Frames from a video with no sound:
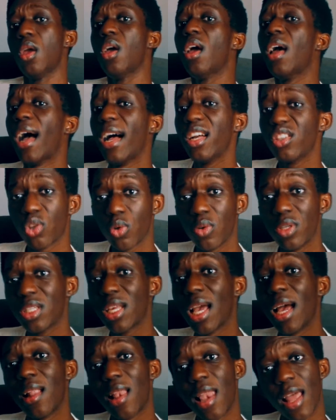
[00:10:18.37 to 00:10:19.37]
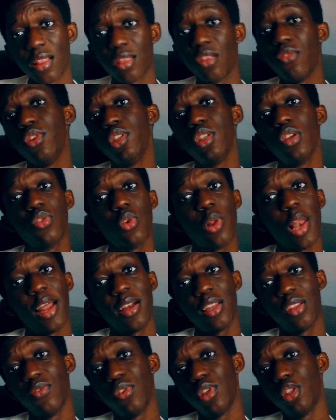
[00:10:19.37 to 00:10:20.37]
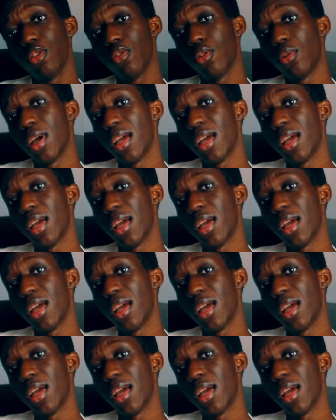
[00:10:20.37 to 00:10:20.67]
As always, guys, like the video if you like the video,